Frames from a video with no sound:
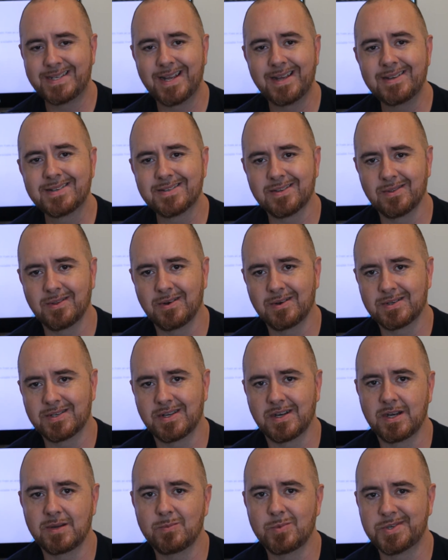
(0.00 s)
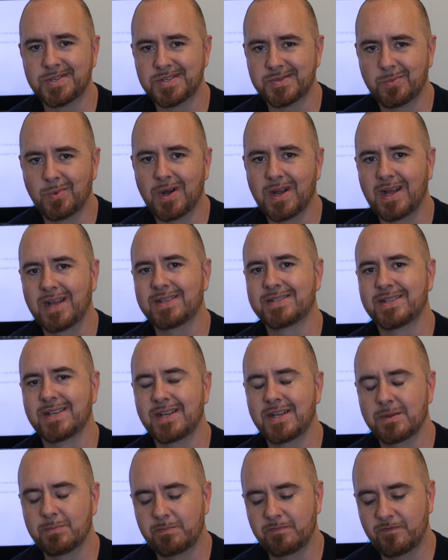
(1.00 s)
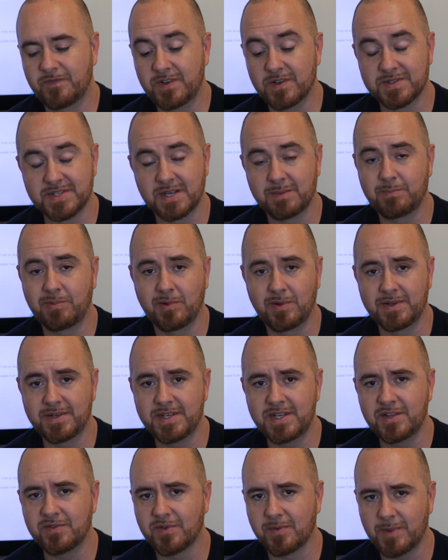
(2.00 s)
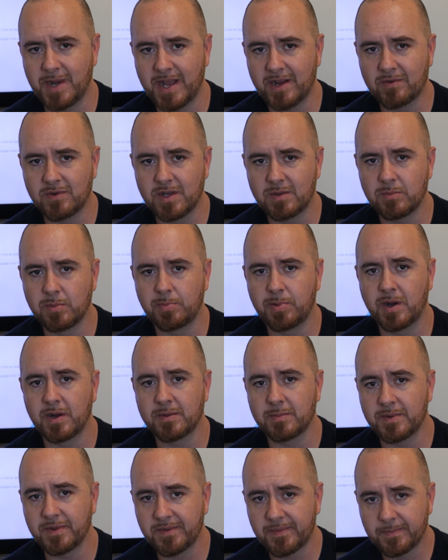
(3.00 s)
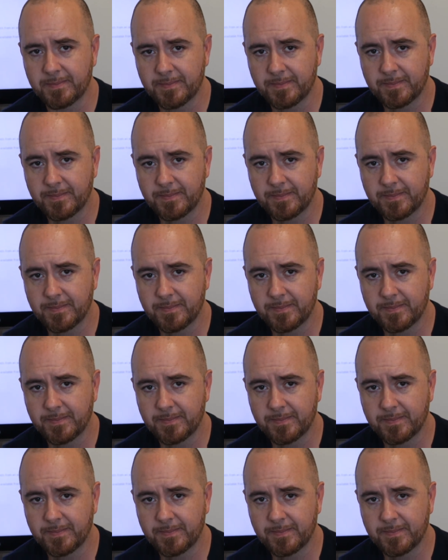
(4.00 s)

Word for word: takes a long time, which is why I say it feels like pulling teeth from an angry hippopotamus.